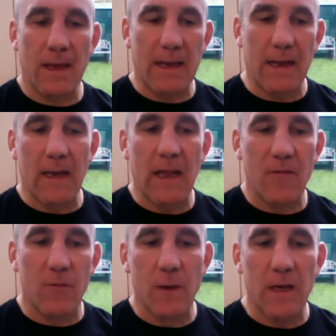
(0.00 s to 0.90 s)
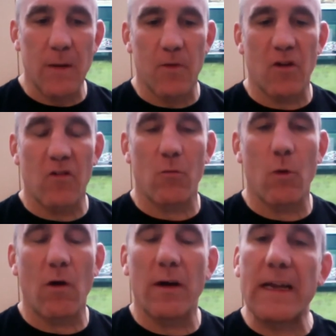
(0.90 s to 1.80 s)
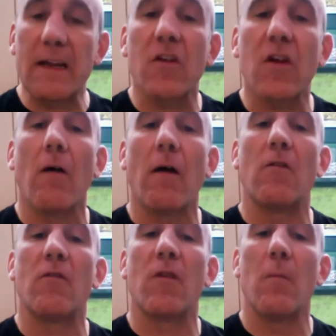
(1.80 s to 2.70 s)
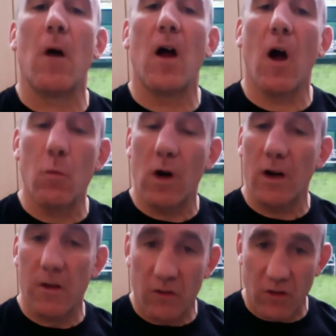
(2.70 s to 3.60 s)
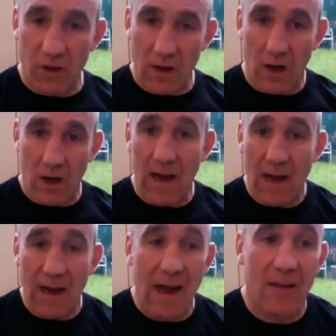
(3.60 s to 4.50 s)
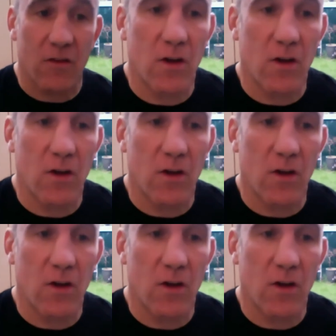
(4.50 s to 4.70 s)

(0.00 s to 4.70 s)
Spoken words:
It left me in a position where I needed to go out and find my own work as